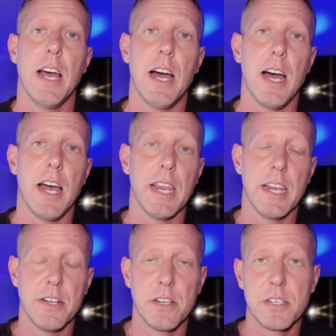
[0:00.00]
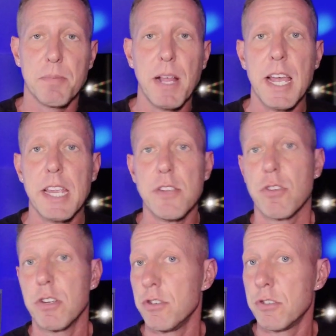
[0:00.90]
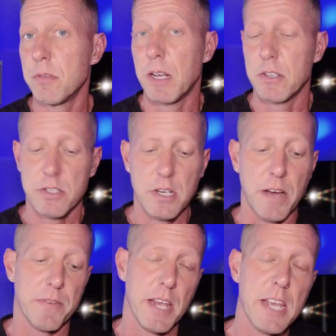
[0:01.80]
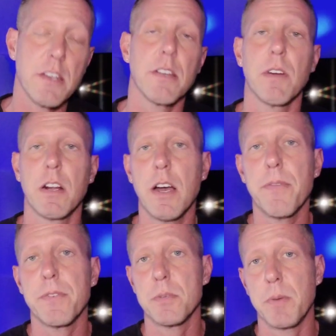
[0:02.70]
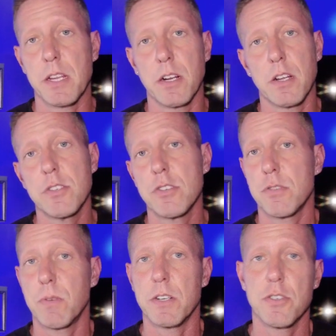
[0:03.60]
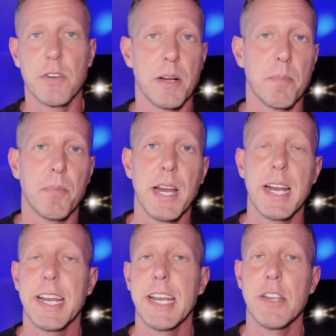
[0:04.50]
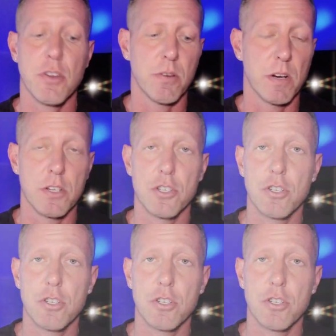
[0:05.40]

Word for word: Uh, in display, you can do some other stuff. Yeah, you can run offers, but you can also just run straight up branding. You can run